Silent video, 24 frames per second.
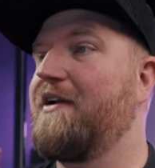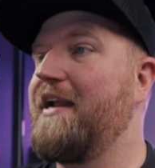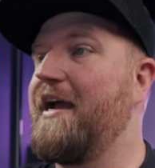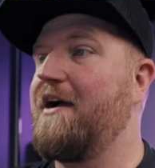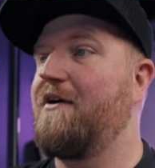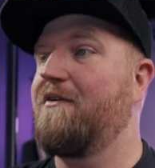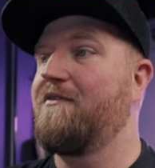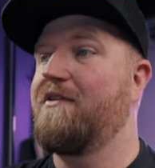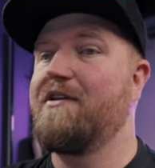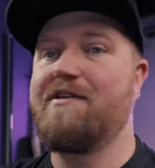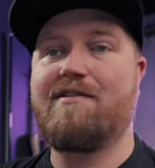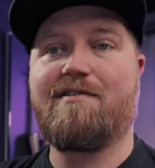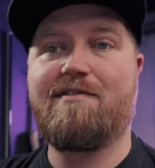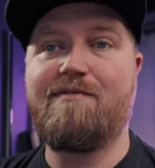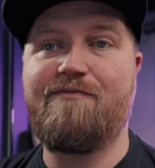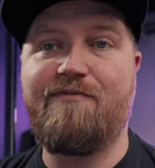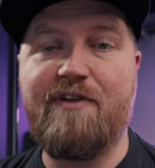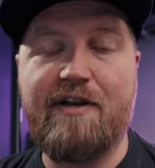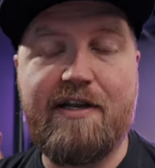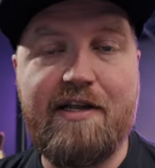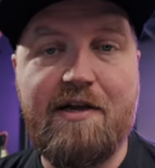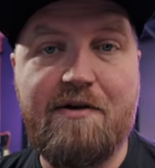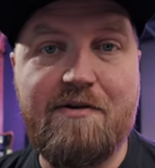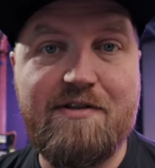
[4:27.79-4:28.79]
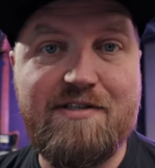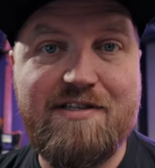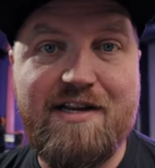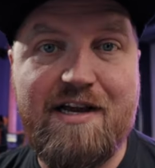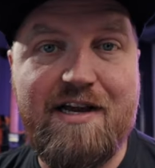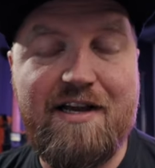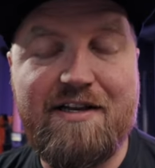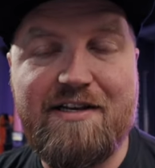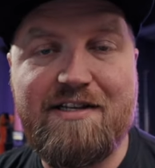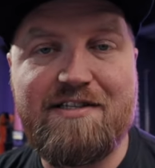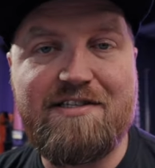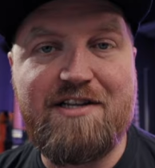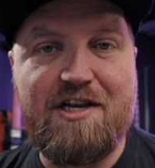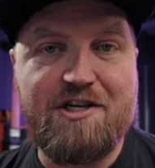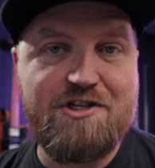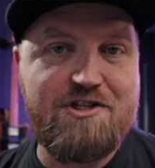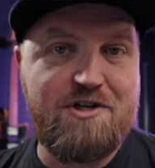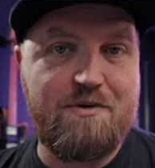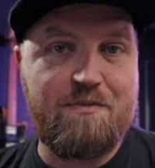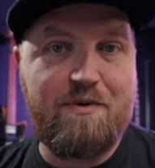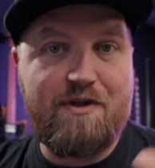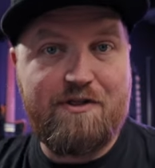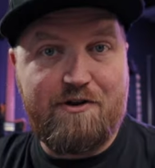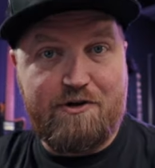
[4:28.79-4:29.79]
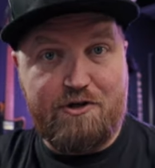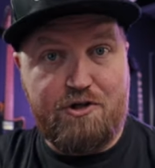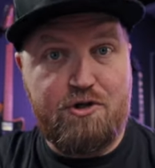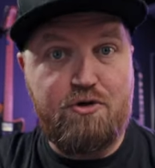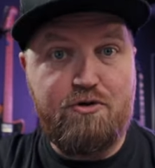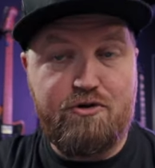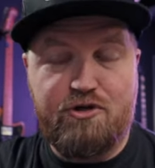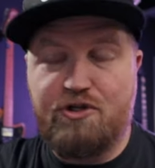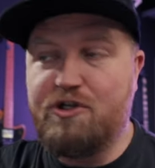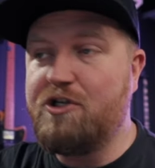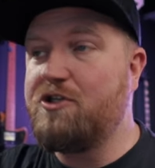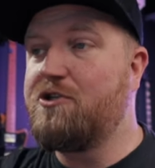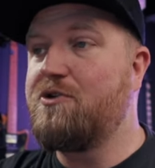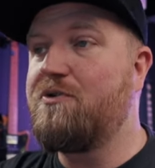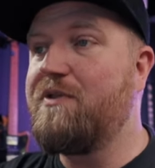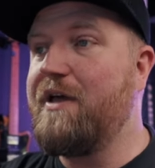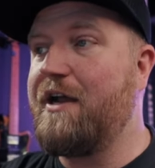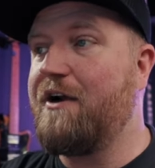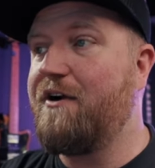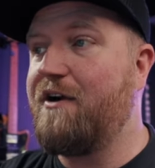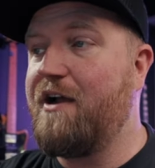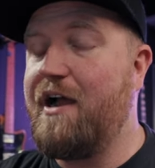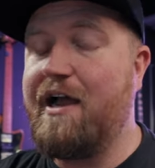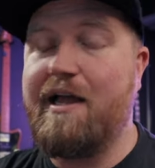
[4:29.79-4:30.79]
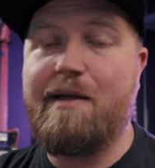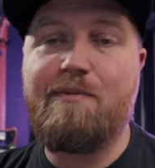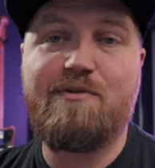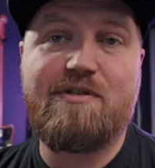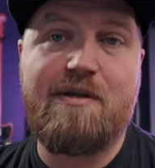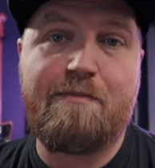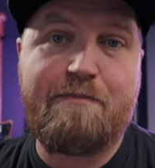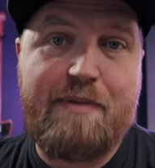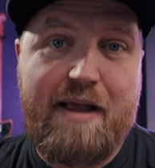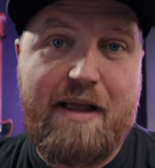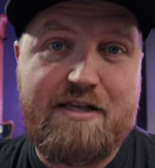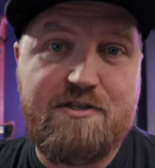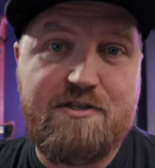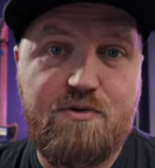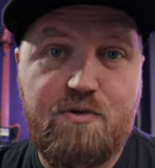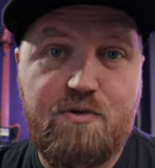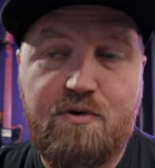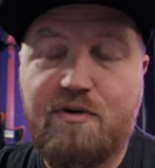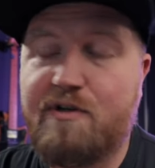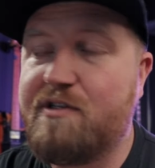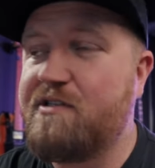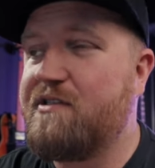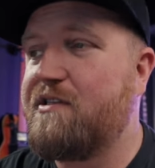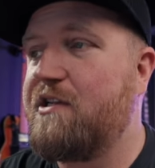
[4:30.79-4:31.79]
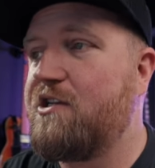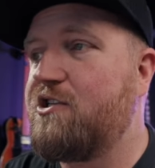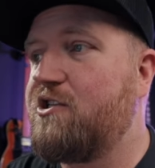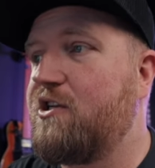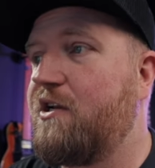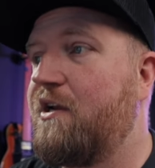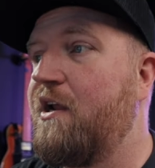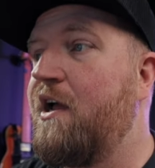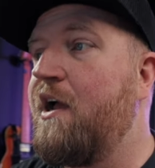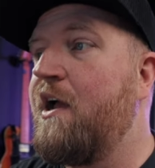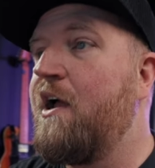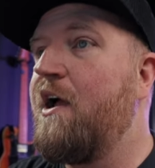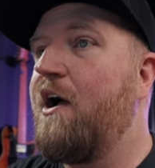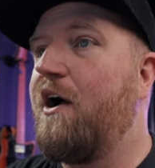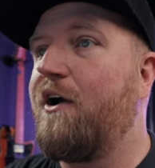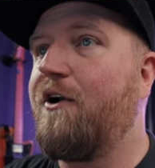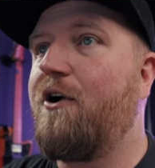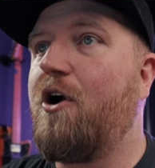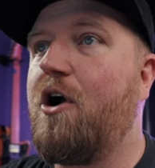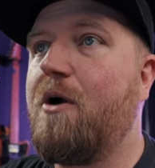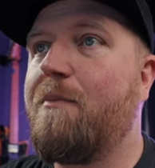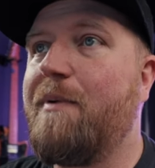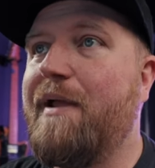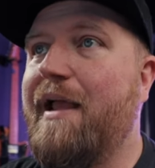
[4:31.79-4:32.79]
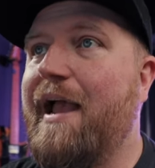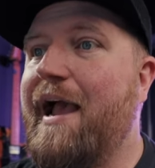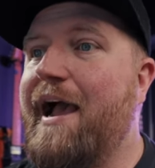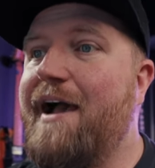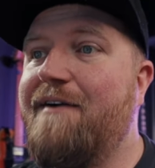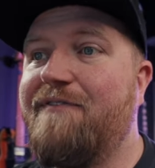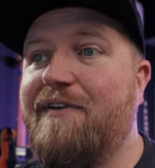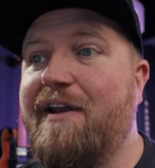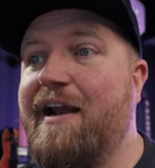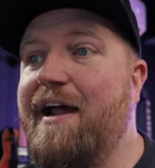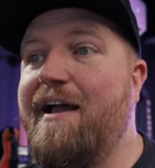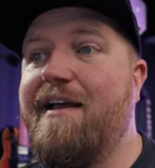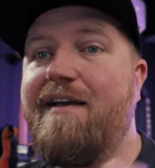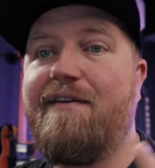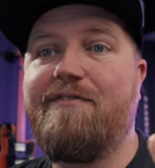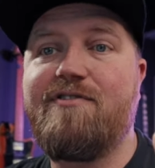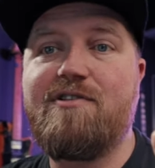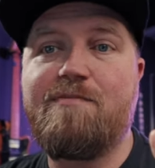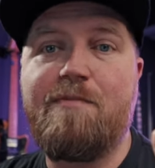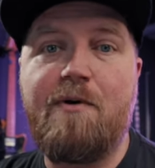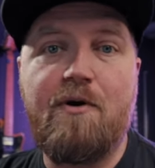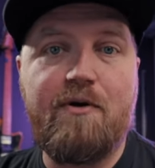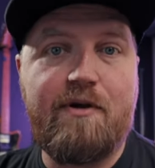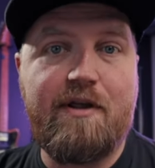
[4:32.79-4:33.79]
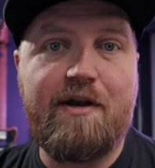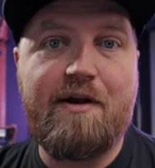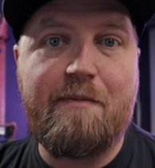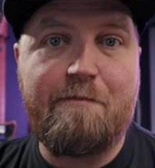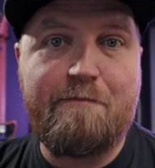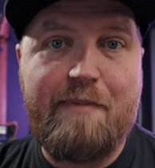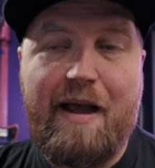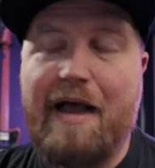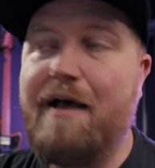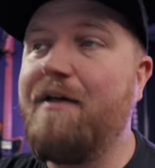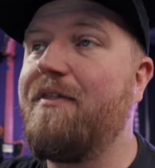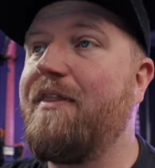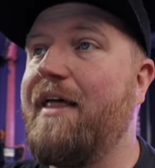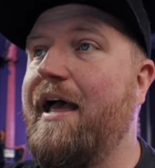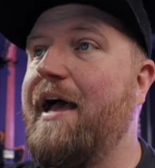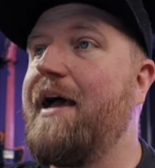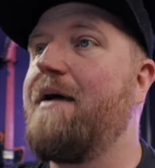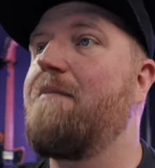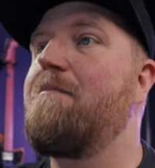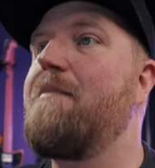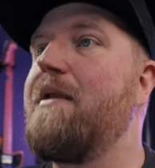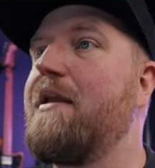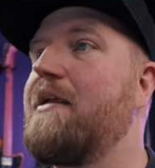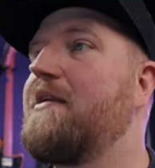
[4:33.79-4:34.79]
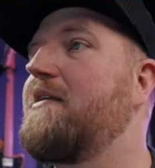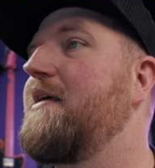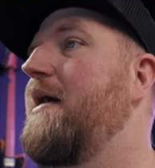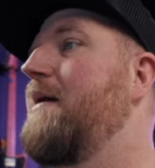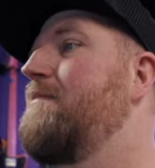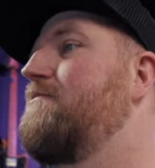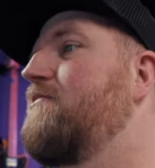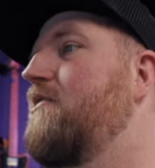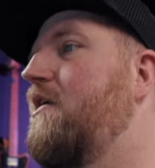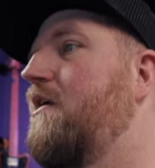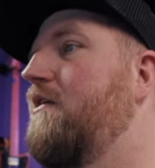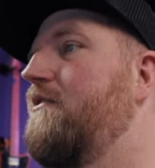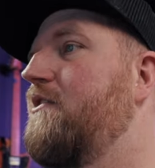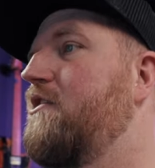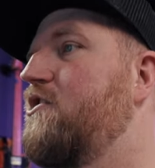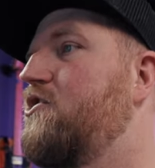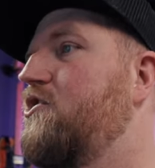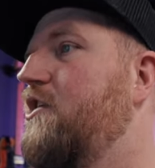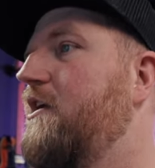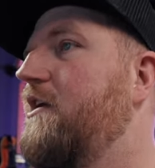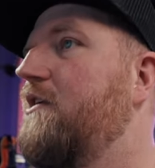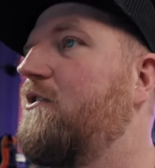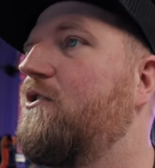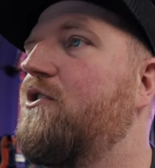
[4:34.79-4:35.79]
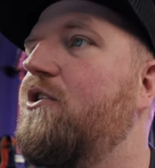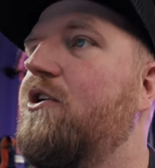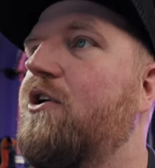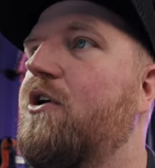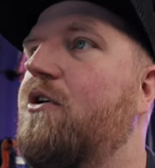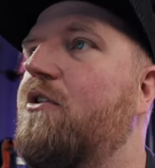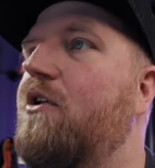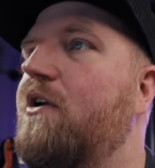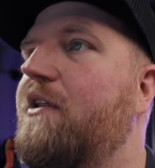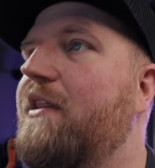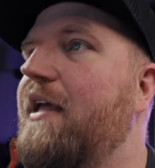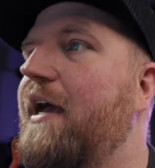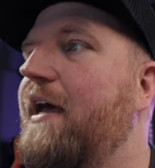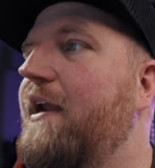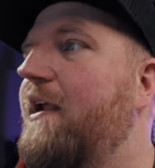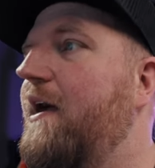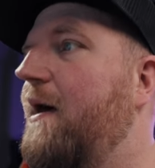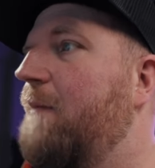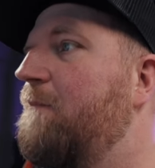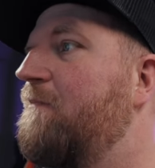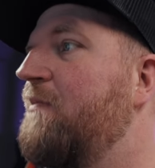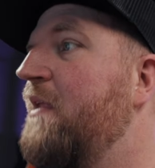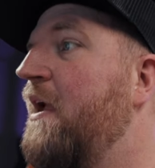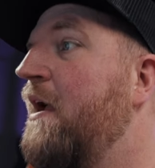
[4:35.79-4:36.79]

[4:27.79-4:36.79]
Now, this video is not a discussion of whether you should do that or not. It was a pastoral decision on our behalf, and I have spoken about that many times on this channel. You can go look that up.